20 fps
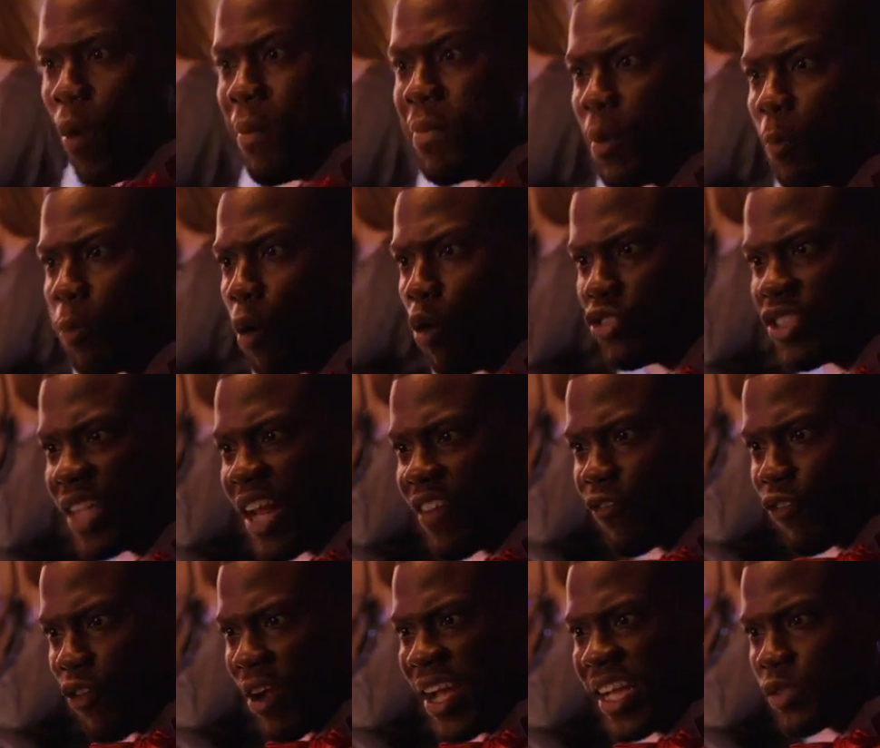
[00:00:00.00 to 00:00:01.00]
Women approach
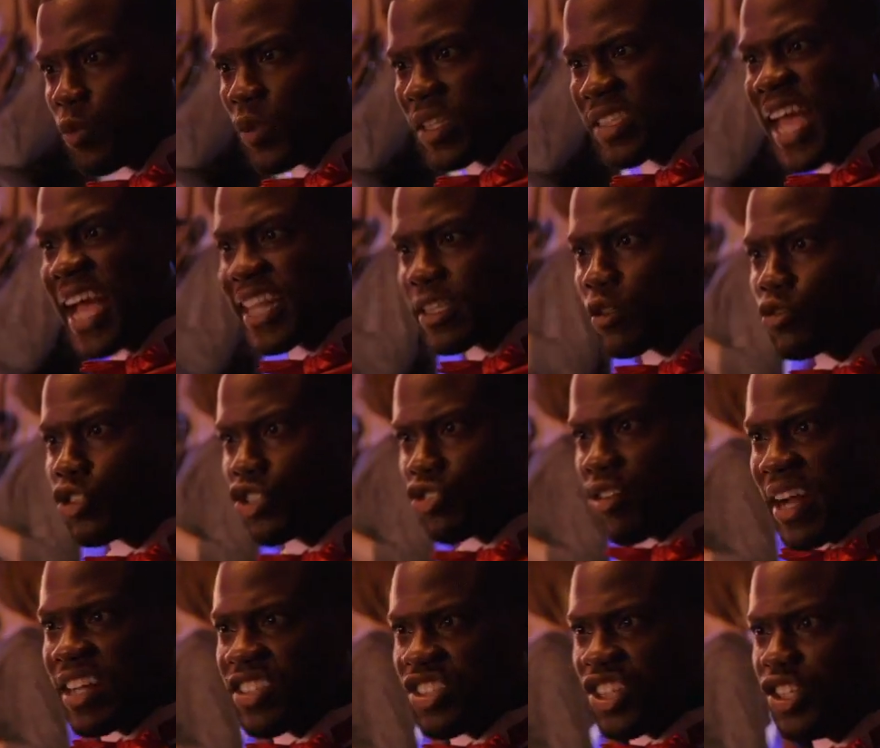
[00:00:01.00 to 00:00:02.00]
that phrase with a tactical
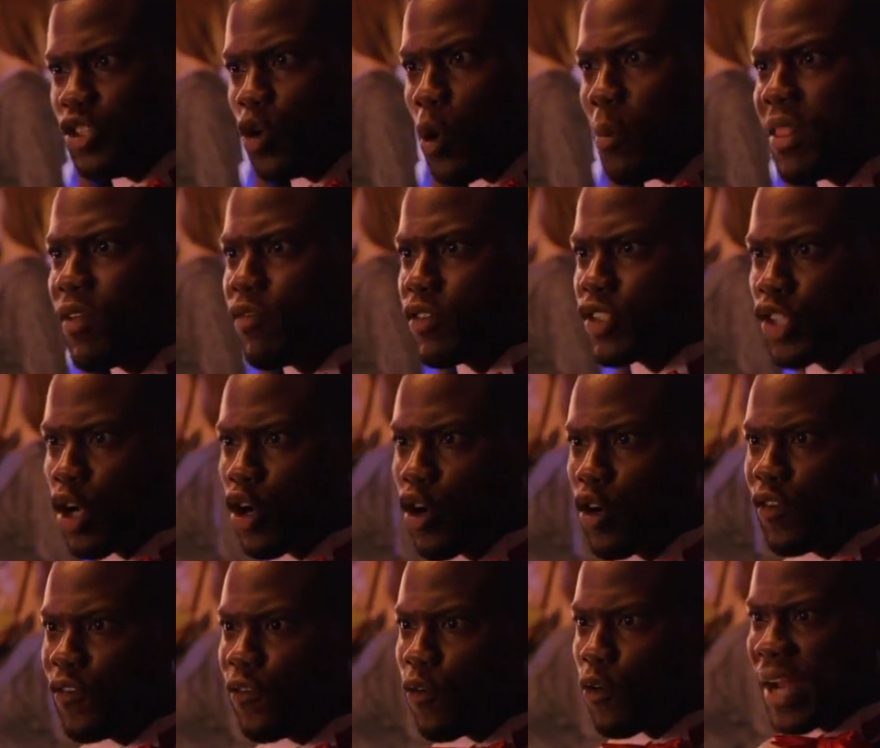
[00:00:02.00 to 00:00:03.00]
strategy normally
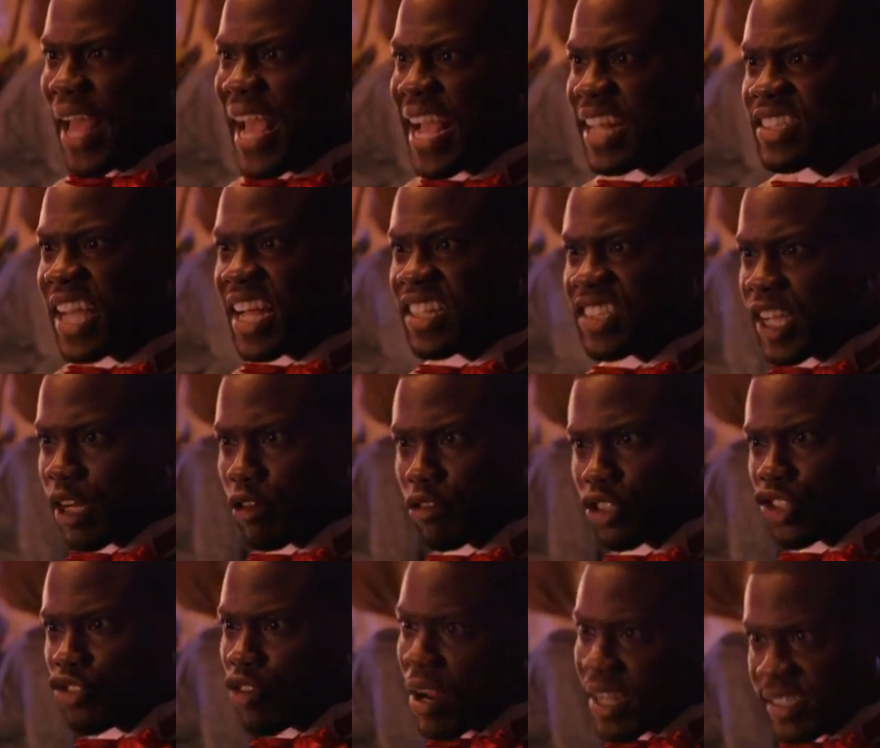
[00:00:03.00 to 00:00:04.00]
reserved for an
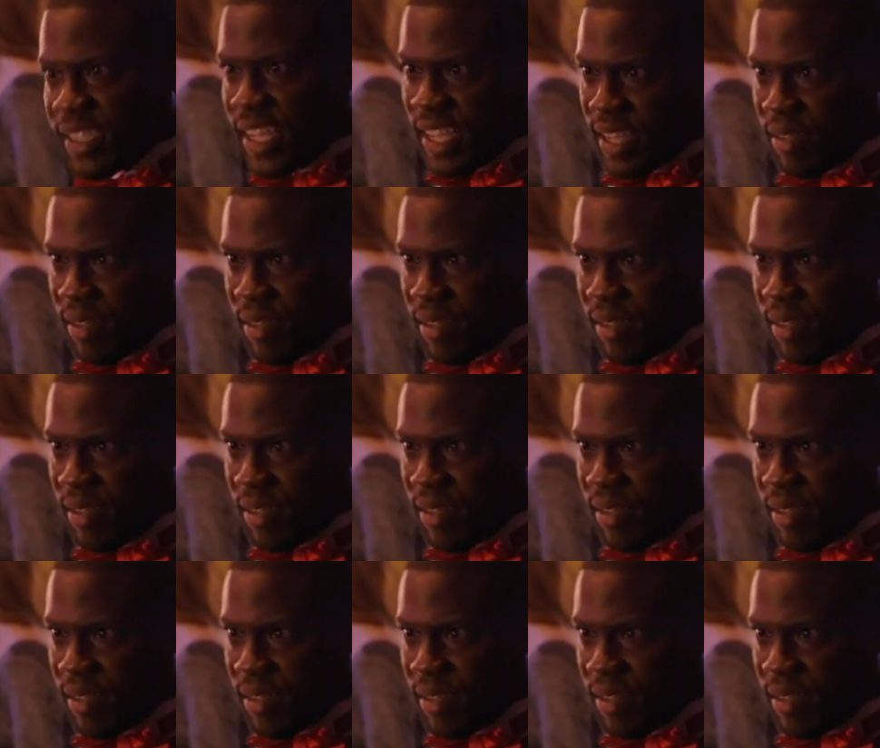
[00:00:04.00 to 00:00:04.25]
anti-terrorist strike